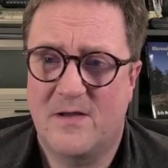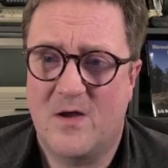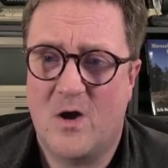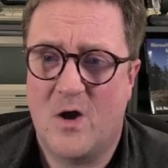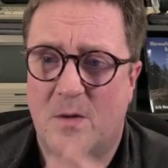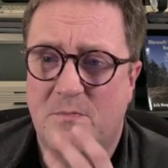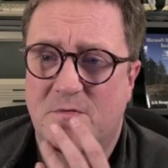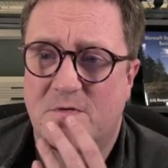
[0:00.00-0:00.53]

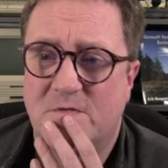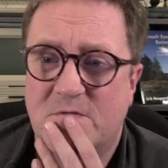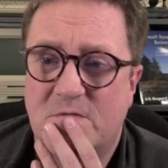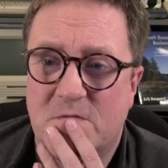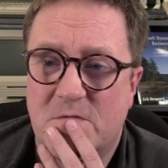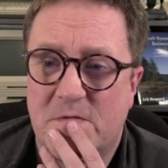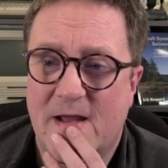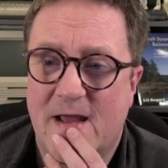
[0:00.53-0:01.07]
options
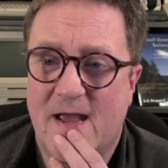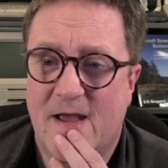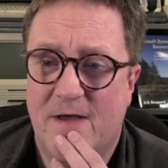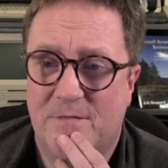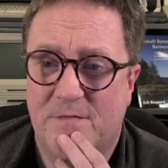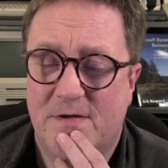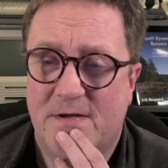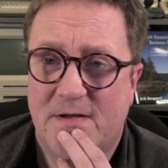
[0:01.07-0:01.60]
do we
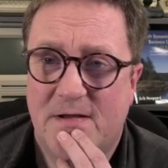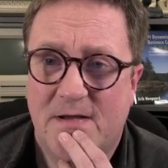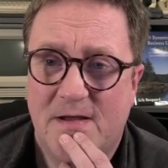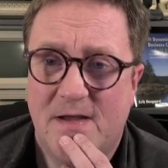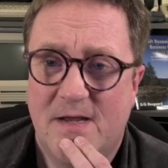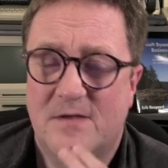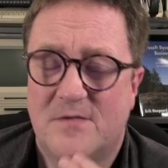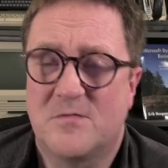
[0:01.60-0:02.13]
have.
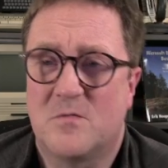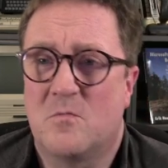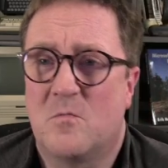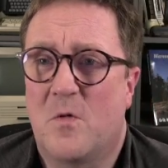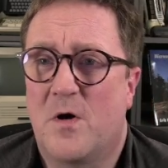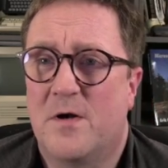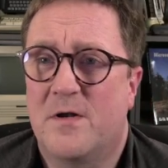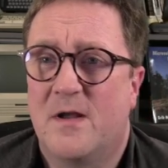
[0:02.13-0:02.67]
So
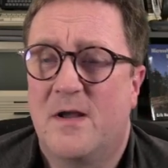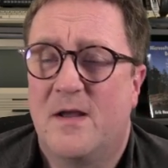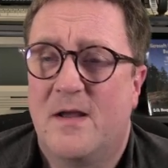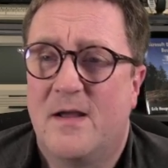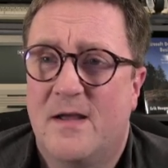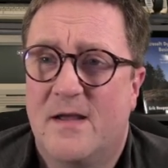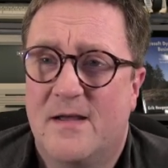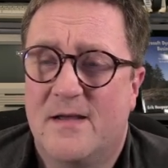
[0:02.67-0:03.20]
what
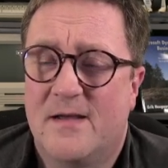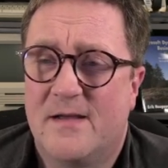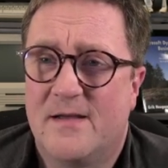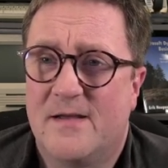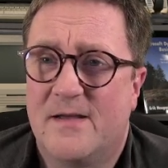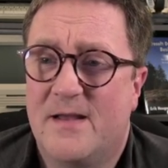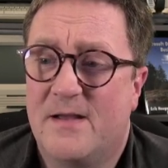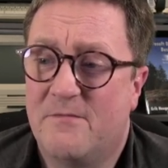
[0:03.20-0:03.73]

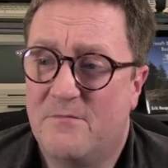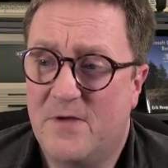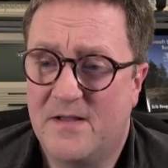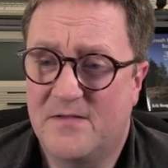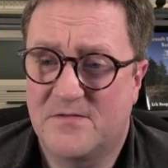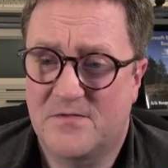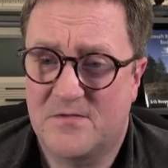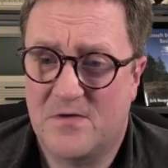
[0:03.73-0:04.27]

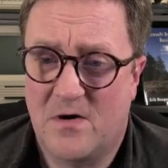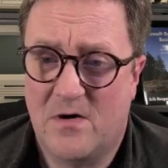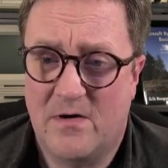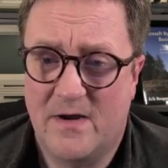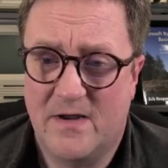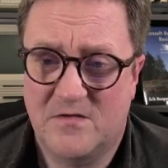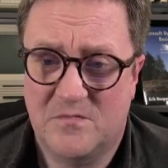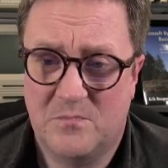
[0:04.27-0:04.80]
events
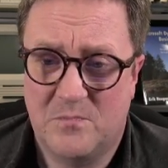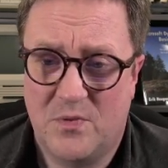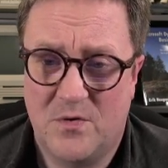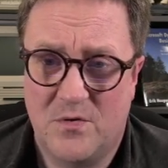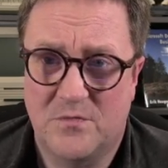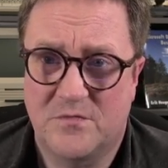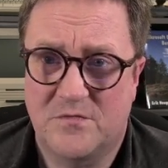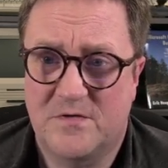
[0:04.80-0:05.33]
are
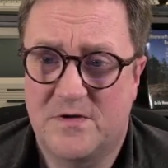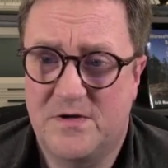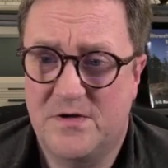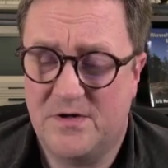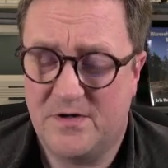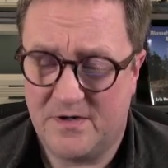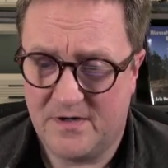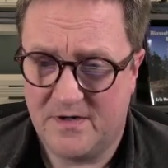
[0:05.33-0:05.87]
exposed
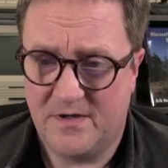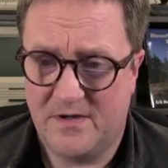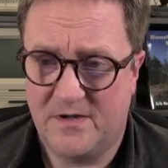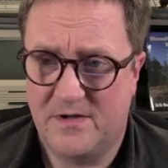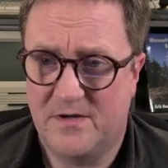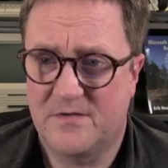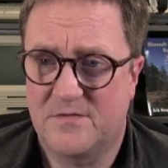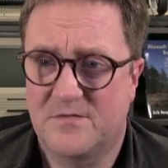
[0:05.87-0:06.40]
here?
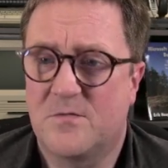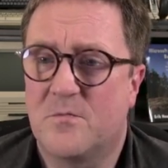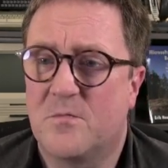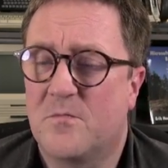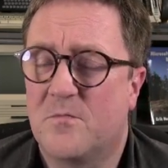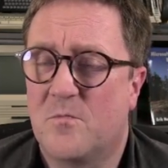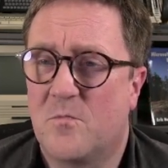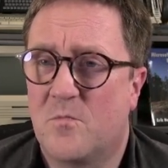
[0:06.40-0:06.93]
So
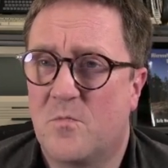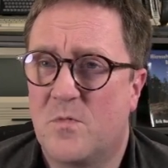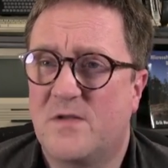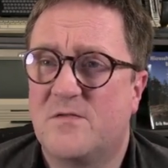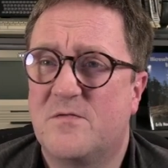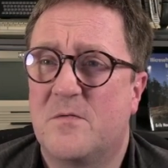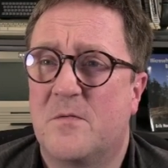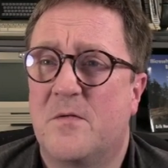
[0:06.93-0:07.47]

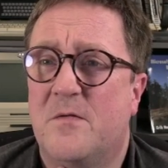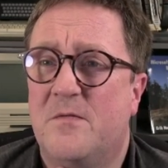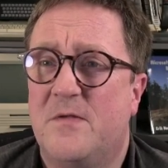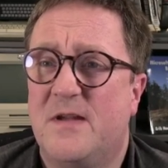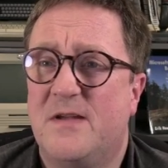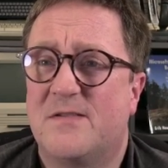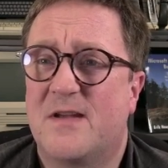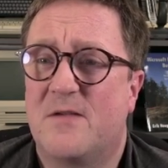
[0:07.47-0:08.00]
which one of
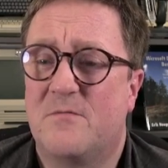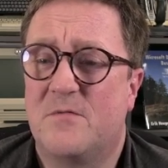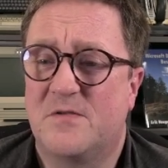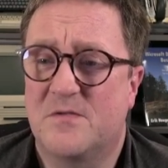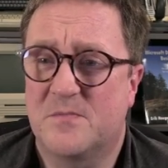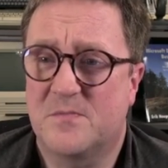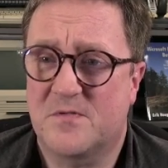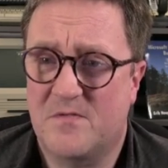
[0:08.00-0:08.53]
these can we
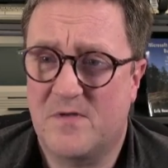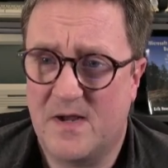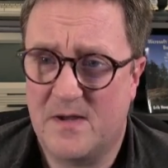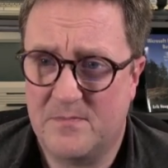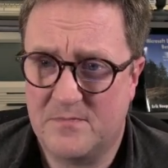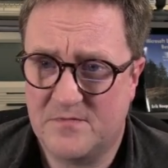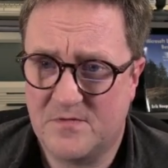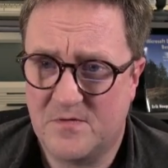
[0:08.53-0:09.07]

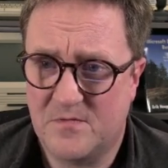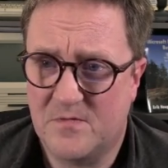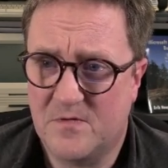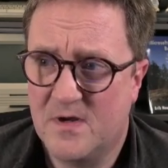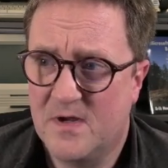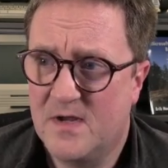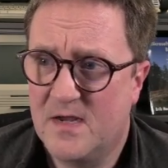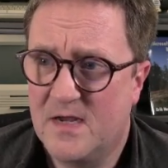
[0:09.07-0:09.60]
subscribe? So
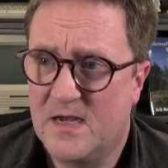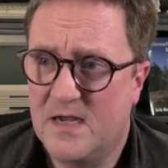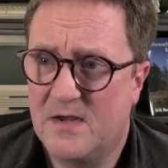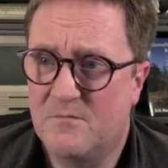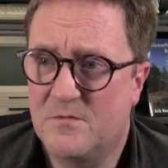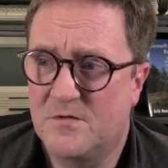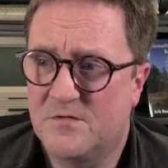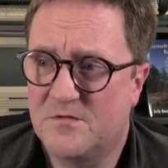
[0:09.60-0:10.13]

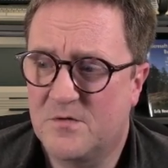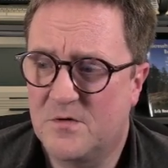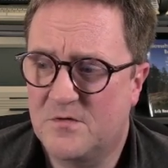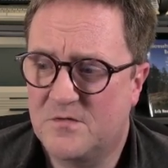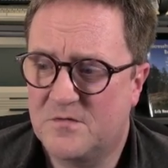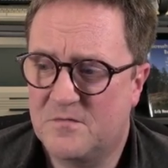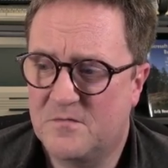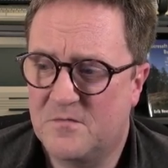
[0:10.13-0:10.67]
if we
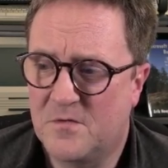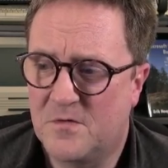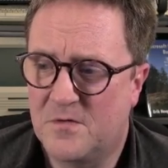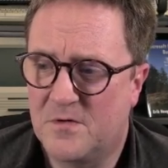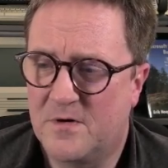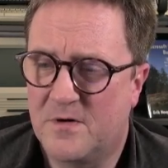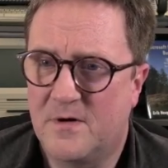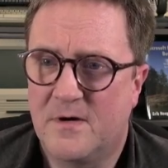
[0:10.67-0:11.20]
search
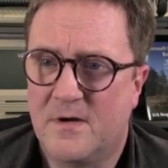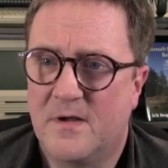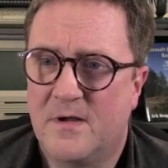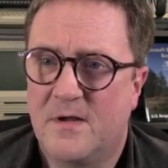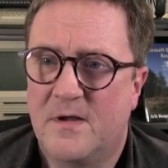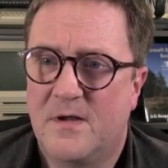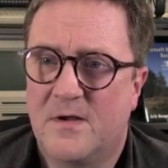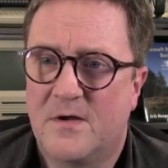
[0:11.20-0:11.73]
for
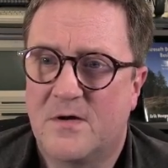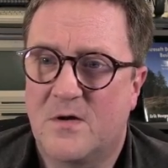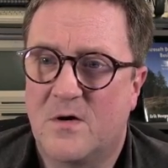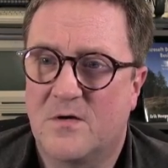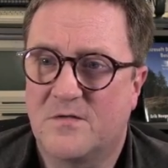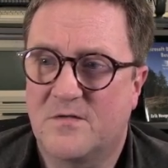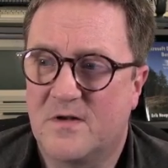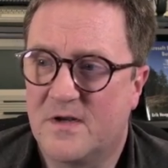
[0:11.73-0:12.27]

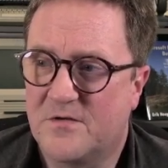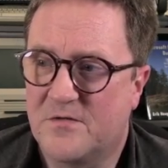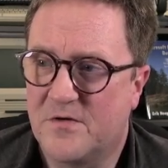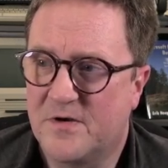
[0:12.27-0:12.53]
cost ledger